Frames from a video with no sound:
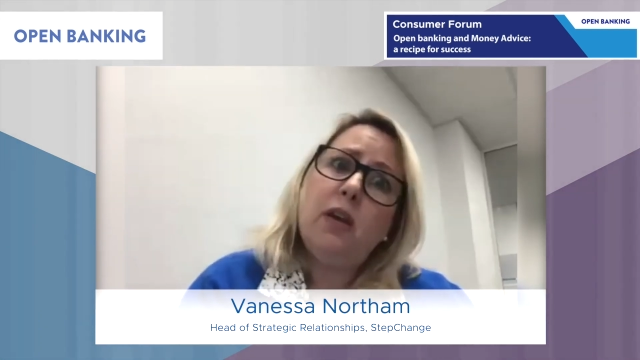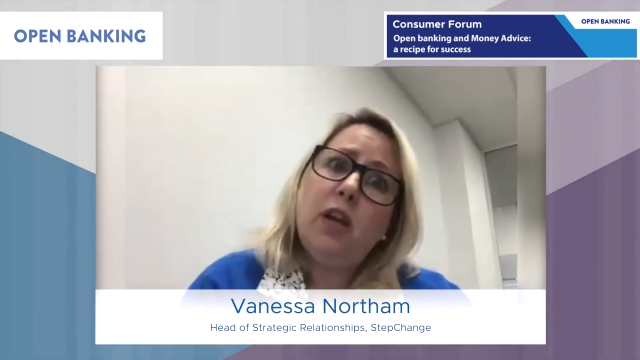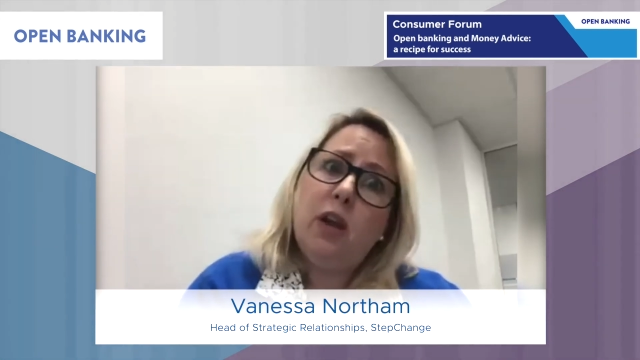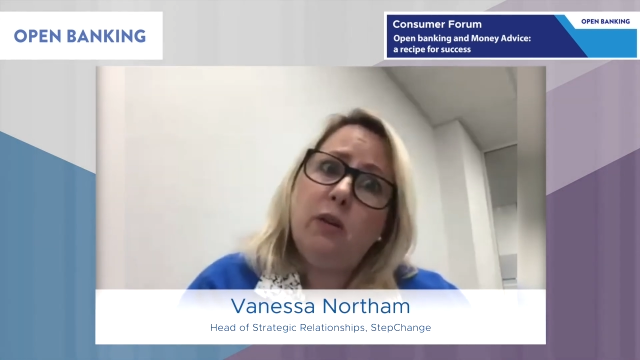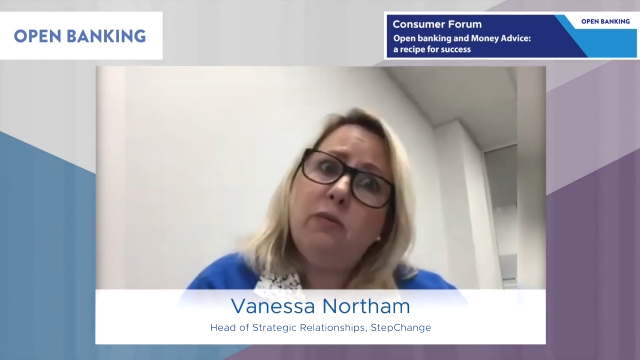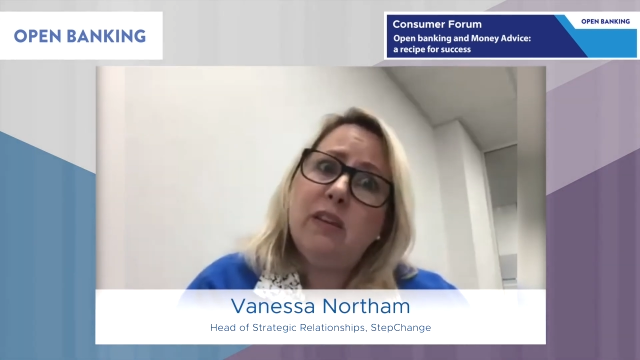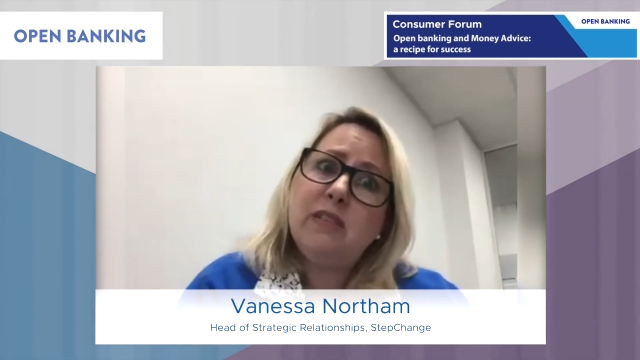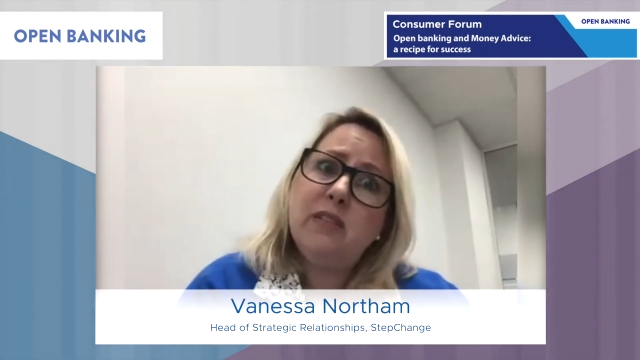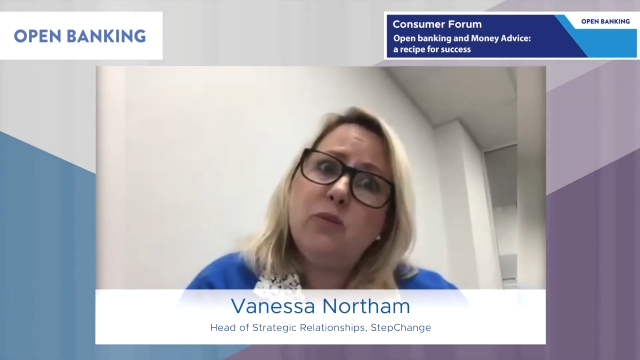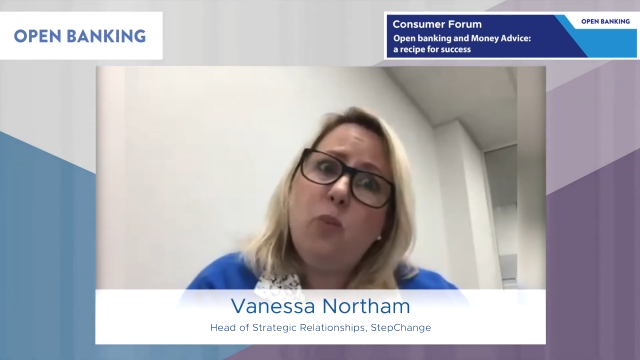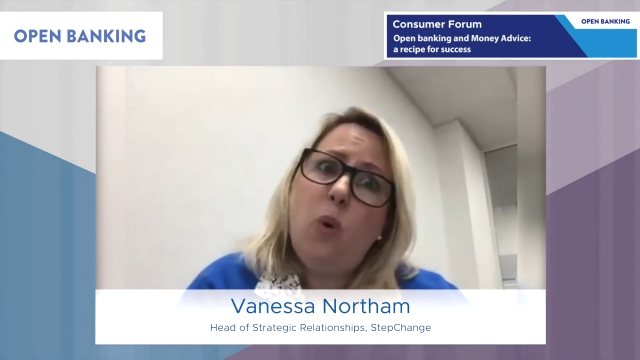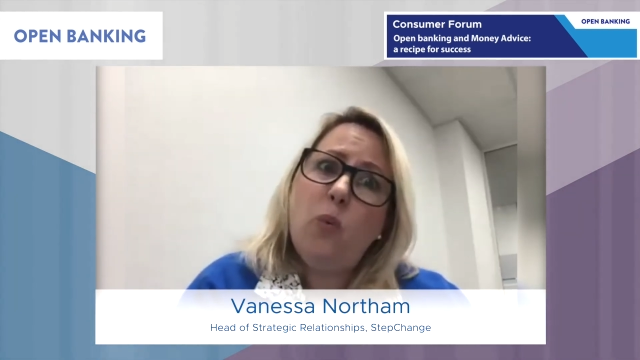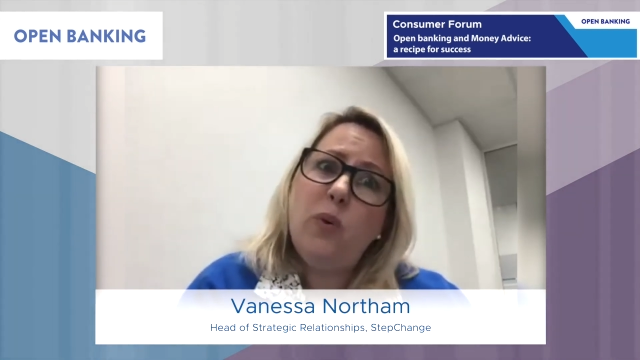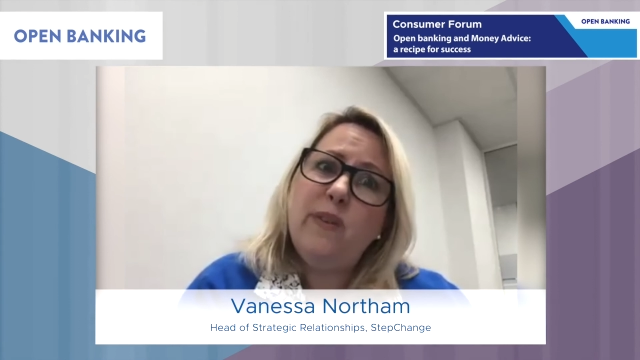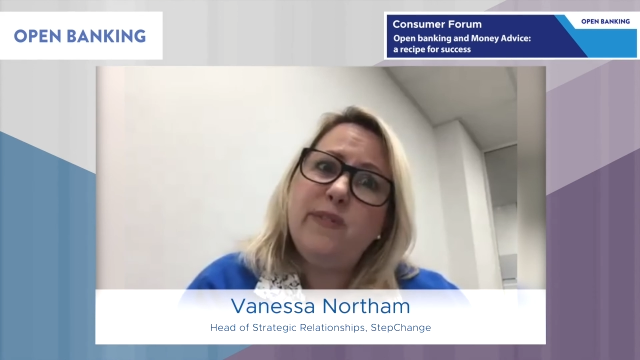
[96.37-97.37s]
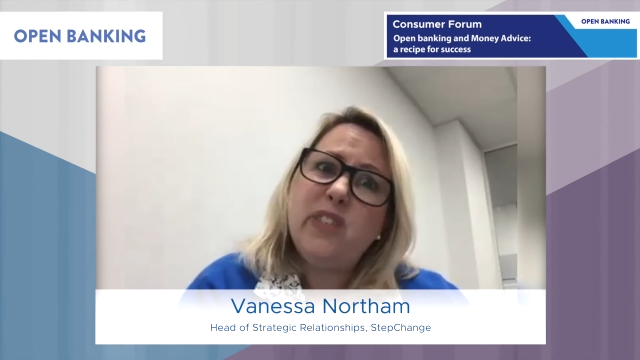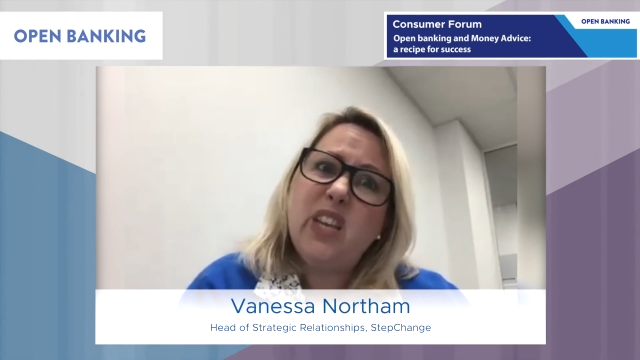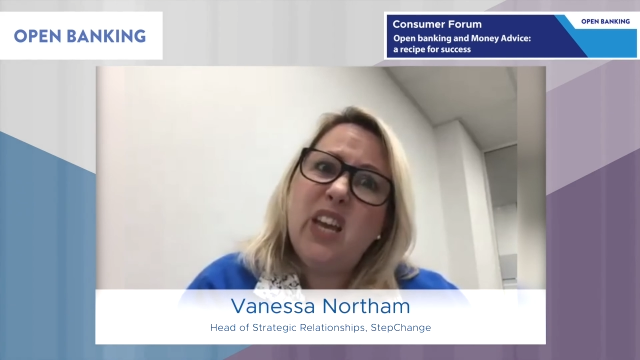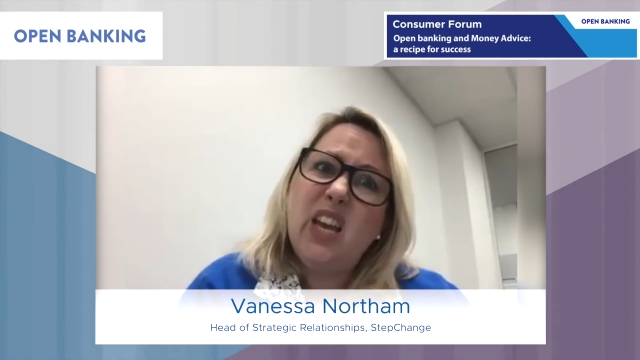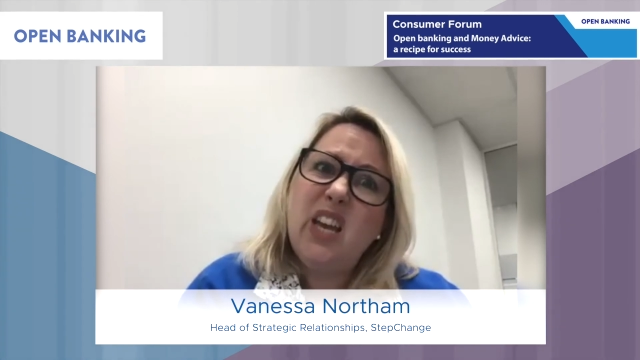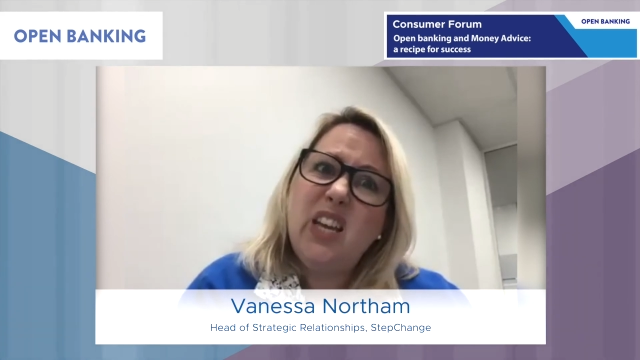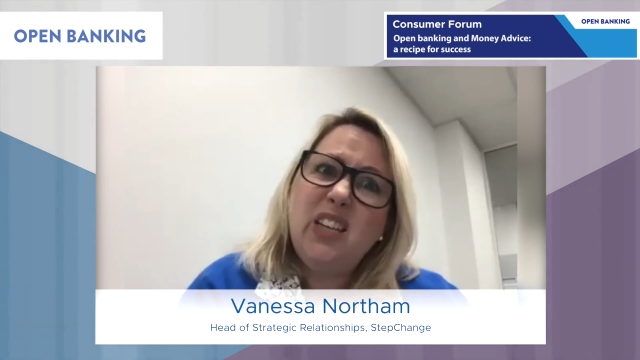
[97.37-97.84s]
You know, this is what we've
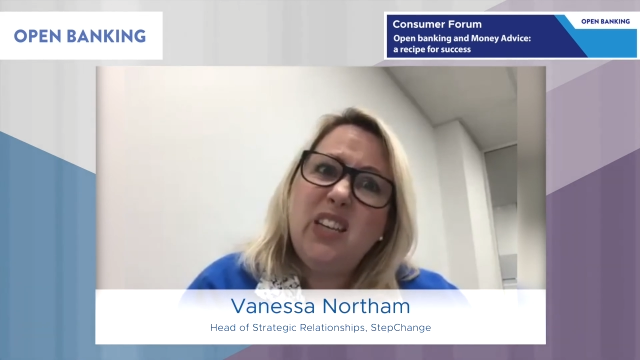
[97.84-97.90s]
seen.